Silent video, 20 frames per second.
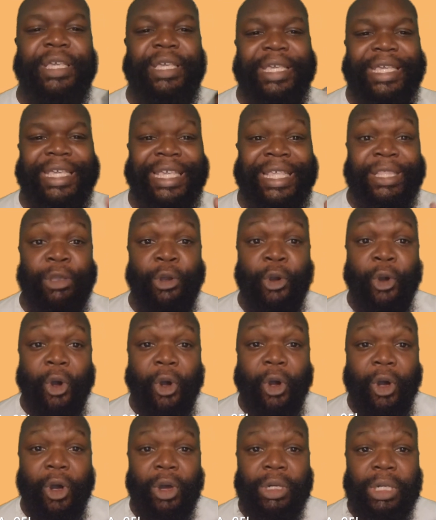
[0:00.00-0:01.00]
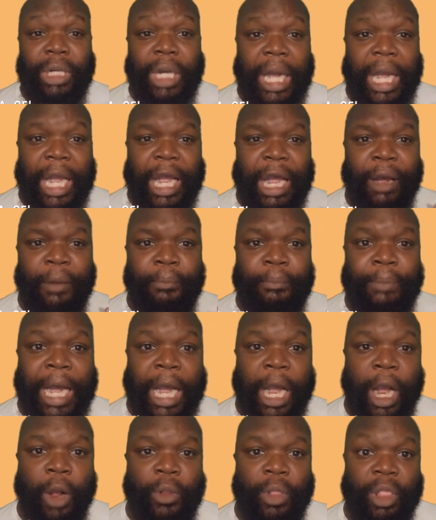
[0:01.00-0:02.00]
is all
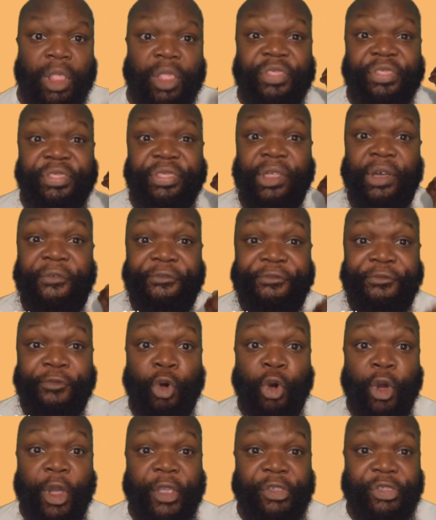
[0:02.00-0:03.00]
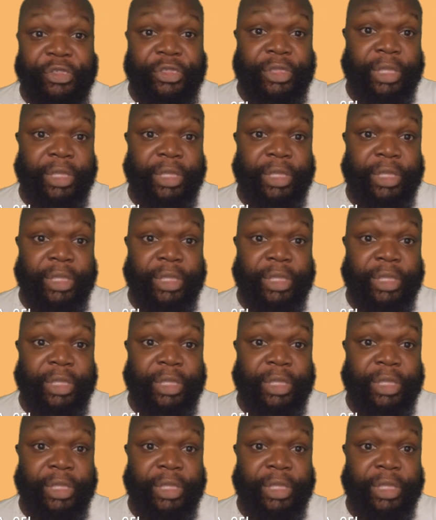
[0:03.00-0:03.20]
about the voice.